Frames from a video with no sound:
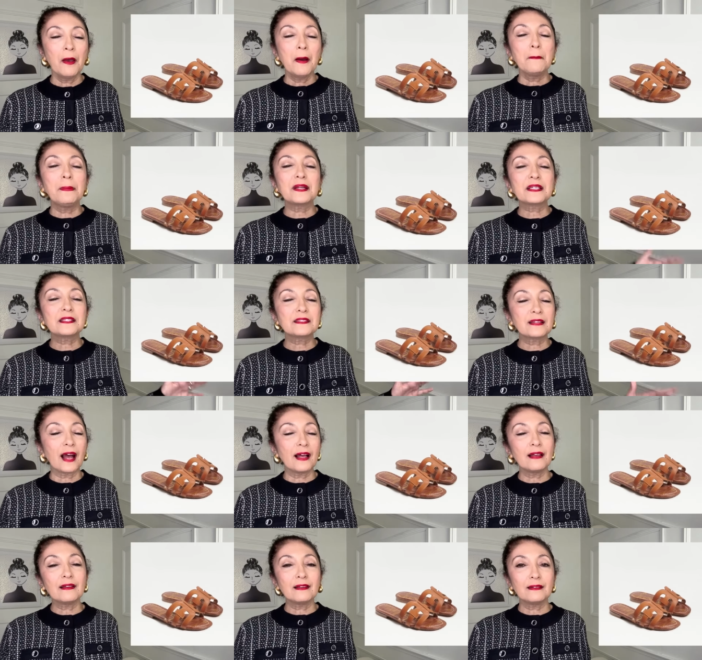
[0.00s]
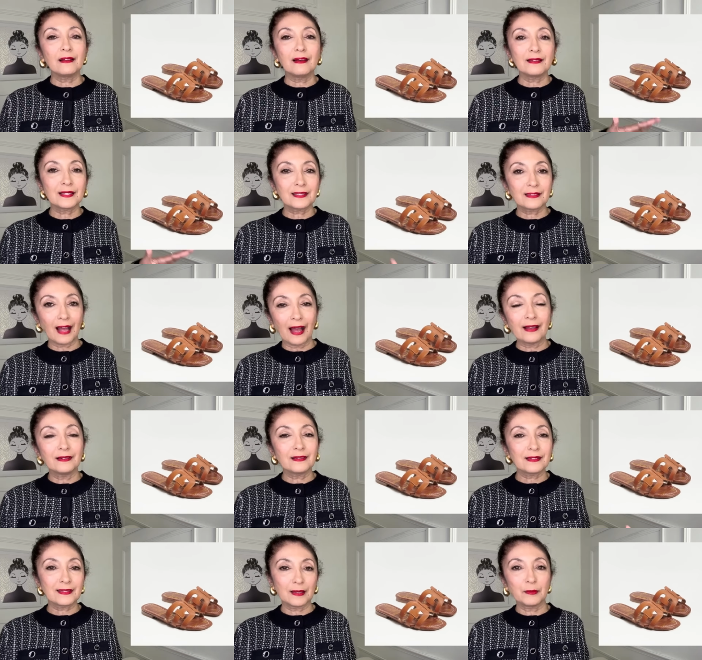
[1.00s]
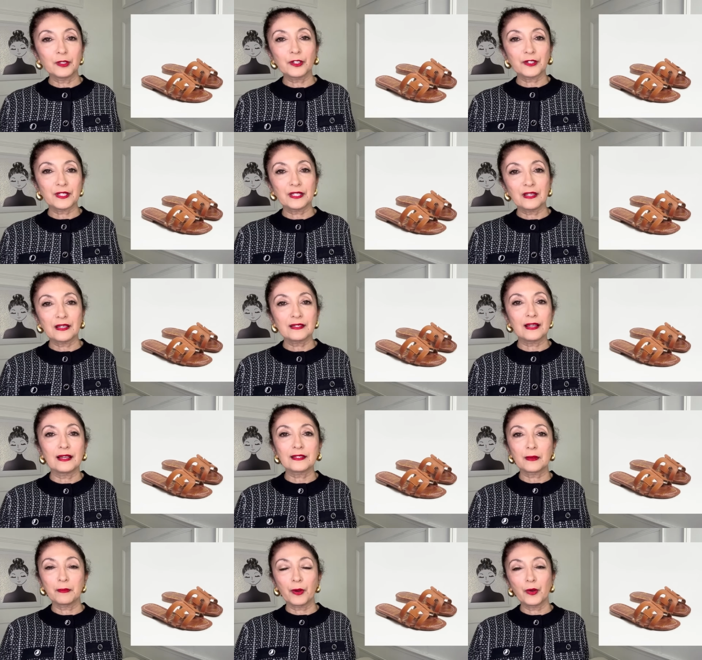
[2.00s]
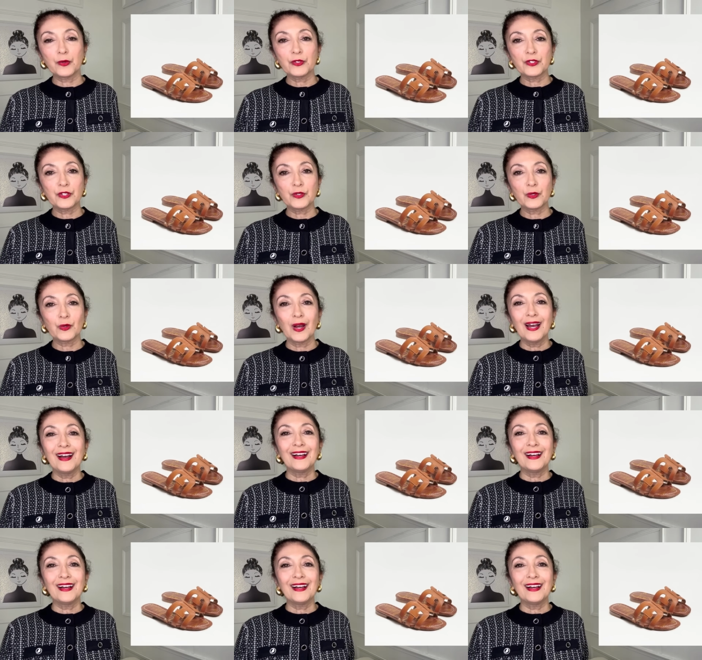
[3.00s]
but a style, a style similar to this as opposed to